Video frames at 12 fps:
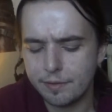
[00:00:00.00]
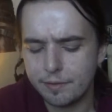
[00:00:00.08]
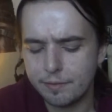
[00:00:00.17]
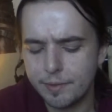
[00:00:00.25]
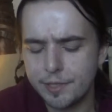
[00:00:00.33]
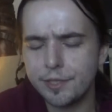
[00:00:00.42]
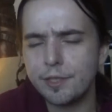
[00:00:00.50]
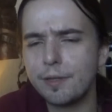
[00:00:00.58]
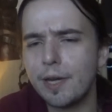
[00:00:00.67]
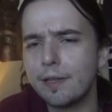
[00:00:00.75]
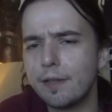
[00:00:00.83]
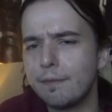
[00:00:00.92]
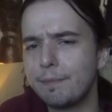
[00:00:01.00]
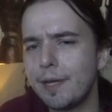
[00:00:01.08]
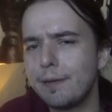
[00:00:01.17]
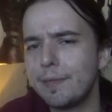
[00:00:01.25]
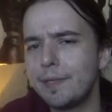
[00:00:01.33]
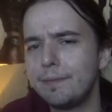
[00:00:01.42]
Which, you know, I love
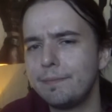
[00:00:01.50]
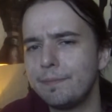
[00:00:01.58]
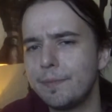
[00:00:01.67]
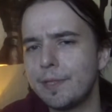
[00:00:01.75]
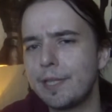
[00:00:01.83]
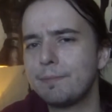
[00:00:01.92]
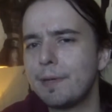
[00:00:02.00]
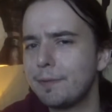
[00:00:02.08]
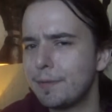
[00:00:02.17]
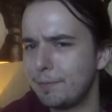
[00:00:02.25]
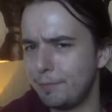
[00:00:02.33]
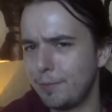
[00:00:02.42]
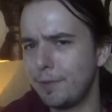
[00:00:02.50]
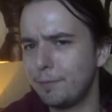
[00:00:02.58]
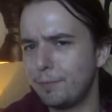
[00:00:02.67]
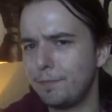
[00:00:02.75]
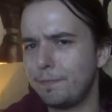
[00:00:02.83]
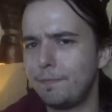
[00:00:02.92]
Batman. That's my
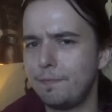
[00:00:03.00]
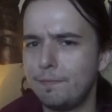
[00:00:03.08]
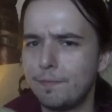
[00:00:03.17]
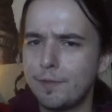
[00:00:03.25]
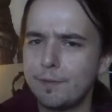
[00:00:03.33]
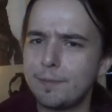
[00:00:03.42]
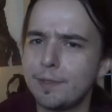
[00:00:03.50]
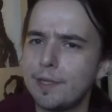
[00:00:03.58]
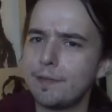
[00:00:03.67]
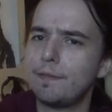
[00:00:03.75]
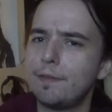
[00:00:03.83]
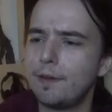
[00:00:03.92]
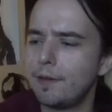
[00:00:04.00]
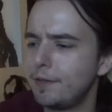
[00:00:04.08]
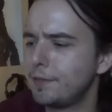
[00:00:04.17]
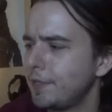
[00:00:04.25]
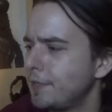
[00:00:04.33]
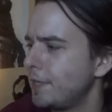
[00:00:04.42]
one kryptonite
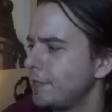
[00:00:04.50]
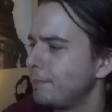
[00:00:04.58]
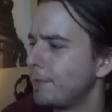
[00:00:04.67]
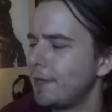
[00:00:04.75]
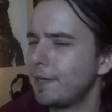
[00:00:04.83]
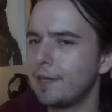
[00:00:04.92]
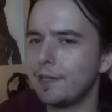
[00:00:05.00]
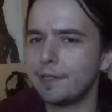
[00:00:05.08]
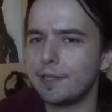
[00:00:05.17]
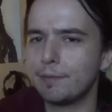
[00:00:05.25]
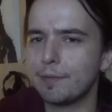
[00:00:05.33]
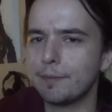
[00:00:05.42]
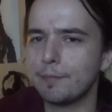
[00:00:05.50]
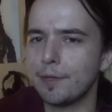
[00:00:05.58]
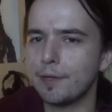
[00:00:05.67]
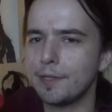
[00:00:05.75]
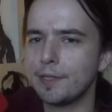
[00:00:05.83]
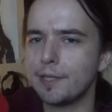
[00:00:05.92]
flaws. I tend to buy anything with him
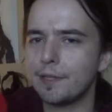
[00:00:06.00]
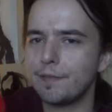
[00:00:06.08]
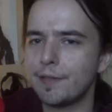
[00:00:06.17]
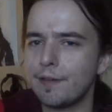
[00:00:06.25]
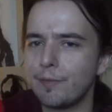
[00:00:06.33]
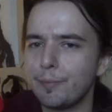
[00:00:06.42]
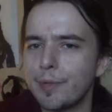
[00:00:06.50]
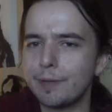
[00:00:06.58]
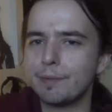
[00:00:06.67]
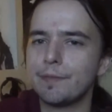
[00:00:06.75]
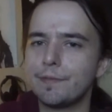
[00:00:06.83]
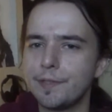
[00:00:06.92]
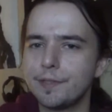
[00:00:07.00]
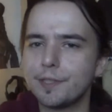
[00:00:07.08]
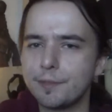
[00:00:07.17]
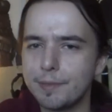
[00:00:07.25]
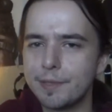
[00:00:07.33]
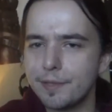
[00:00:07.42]
on it. I even have a Batman fidget
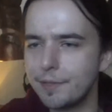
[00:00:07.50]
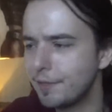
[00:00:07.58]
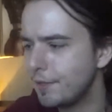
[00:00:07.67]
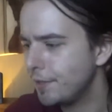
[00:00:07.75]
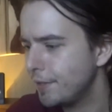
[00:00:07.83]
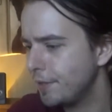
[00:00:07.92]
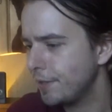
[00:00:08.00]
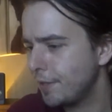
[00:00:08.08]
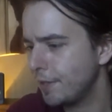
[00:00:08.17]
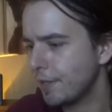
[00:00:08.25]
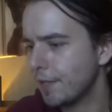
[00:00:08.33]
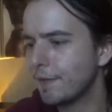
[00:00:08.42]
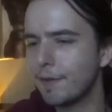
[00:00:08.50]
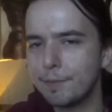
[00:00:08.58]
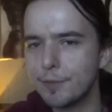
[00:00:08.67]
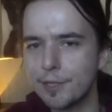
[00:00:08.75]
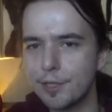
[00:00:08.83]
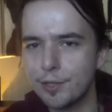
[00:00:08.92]
spinner. Like, if I'm
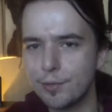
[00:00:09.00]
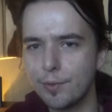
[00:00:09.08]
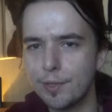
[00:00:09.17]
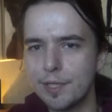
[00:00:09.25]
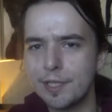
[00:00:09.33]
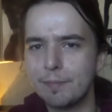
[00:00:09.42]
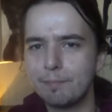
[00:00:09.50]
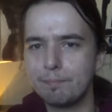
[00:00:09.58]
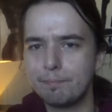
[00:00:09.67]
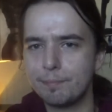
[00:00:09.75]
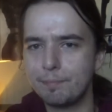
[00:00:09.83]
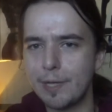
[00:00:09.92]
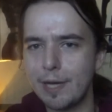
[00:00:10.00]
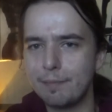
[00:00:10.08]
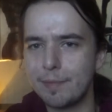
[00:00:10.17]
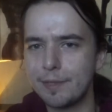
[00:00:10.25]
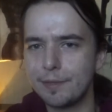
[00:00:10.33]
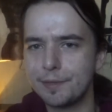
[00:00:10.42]
just in a store and I see
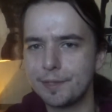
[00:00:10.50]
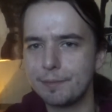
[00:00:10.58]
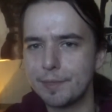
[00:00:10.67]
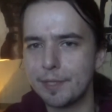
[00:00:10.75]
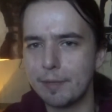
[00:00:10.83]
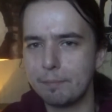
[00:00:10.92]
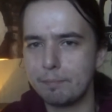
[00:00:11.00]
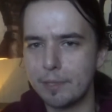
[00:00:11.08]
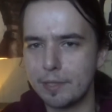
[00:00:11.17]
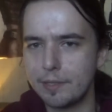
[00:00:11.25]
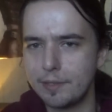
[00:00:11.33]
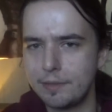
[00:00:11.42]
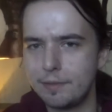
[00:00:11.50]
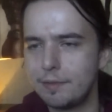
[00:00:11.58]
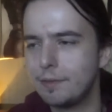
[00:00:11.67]
Batman on something, I buy it.